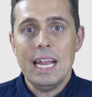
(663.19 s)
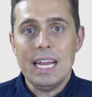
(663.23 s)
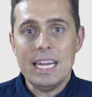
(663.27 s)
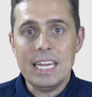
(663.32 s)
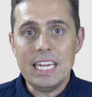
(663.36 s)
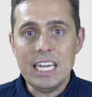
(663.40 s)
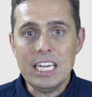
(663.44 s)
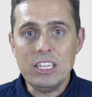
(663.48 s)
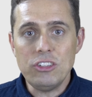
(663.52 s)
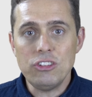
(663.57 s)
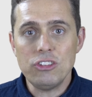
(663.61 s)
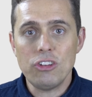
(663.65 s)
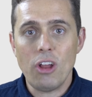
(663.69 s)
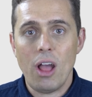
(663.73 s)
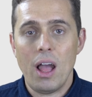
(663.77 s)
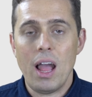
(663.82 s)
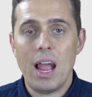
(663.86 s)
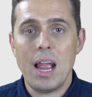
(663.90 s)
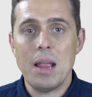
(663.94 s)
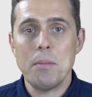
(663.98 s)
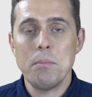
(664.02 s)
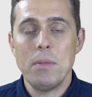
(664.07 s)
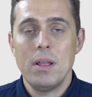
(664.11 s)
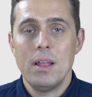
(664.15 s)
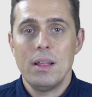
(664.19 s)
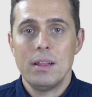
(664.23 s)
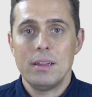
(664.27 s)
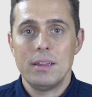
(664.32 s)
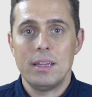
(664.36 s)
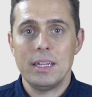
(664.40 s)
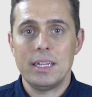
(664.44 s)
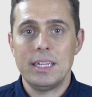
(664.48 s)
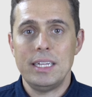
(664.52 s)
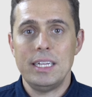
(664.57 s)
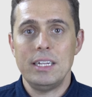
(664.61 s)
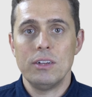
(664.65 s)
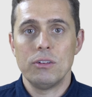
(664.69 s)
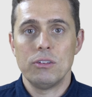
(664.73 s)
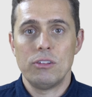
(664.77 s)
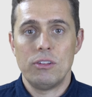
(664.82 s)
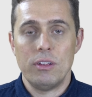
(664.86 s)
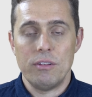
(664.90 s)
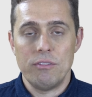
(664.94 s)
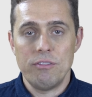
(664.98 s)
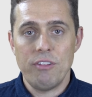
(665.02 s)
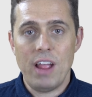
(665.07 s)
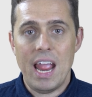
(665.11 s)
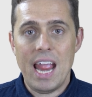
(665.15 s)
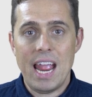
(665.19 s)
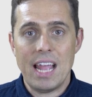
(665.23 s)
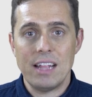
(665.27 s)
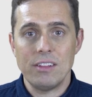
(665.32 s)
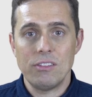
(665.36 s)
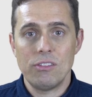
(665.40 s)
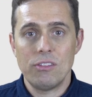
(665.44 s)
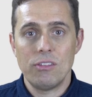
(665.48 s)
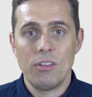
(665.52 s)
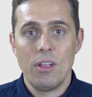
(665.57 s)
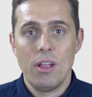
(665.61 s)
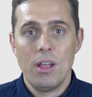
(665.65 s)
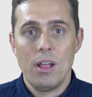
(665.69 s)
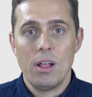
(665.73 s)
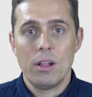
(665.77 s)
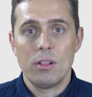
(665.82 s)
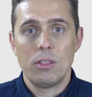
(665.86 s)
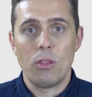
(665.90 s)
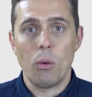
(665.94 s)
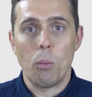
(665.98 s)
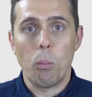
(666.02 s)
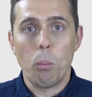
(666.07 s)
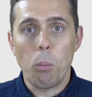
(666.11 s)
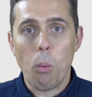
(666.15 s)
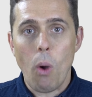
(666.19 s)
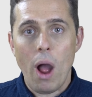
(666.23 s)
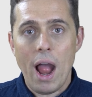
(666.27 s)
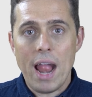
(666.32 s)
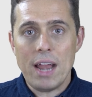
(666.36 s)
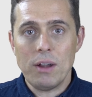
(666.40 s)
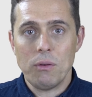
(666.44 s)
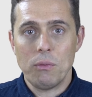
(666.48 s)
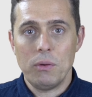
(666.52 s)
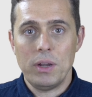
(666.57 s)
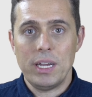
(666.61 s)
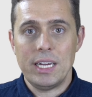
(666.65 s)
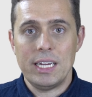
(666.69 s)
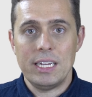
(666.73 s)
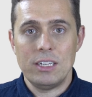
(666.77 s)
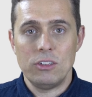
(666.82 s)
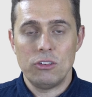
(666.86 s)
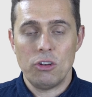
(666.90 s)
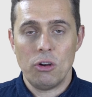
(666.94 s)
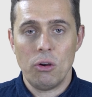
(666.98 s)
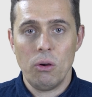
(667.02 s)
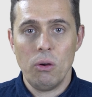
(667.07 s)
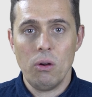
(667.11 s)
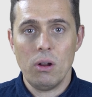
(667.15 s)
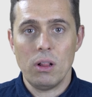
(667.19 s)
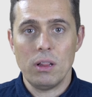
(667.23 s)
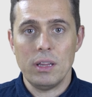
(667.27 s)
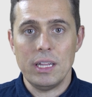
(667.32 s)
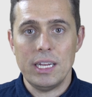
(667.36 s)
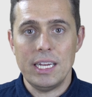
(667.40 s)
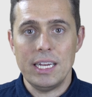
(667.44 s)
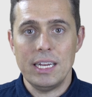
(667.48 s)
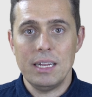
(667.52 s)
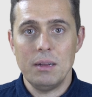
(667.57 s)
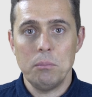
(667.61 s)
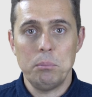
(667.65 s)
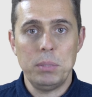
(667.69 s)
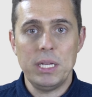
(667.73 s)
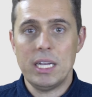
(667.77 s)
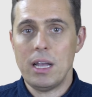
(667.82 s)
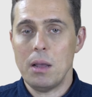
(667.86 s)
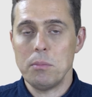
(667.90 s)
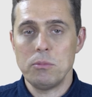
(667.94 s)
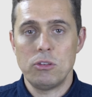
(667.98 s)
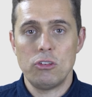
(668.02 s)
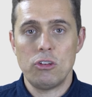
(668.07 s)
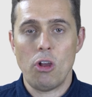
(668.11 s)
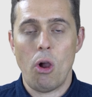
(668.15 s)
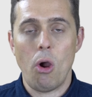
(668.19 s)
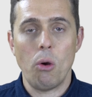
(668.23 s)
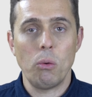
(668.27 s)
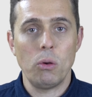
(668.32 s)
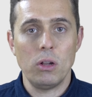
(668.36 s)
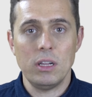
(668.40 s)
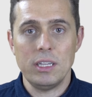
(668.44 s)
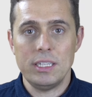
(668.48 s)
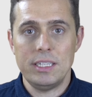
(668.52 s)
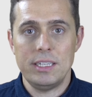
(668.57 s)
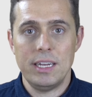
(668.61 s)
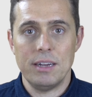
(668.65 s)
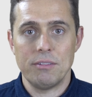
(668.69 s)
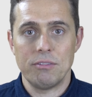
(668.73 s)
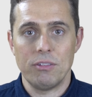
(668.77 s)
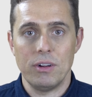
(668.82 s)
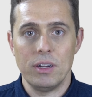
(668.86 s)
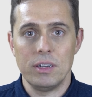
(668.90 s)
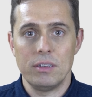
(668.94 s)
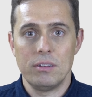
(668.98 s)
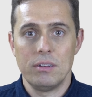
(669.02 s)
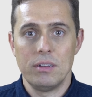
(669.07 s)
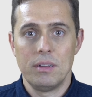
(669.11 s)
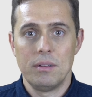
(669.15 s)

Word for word: Each time the gears advance, the wiring internally becomes totally different.